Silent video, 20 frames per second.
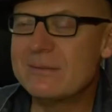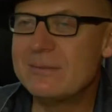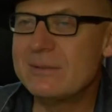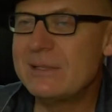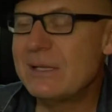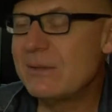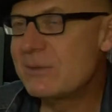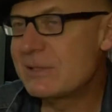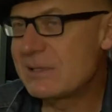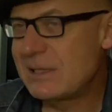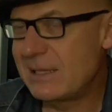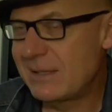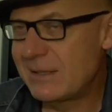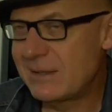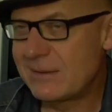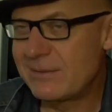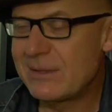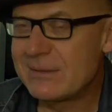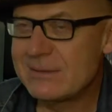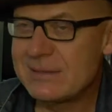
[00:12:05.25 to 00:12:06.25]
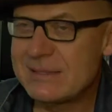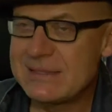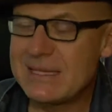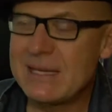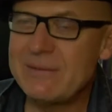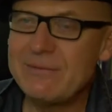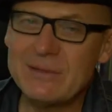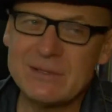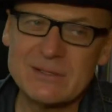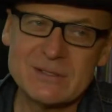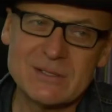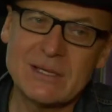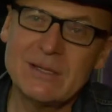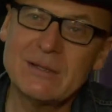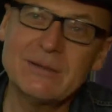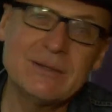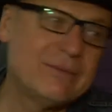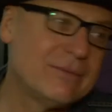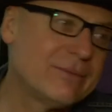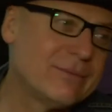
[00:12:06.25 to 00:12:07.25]
when I was like around seven, so I
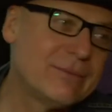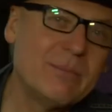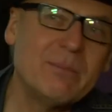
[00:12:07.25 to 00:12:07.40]
don't even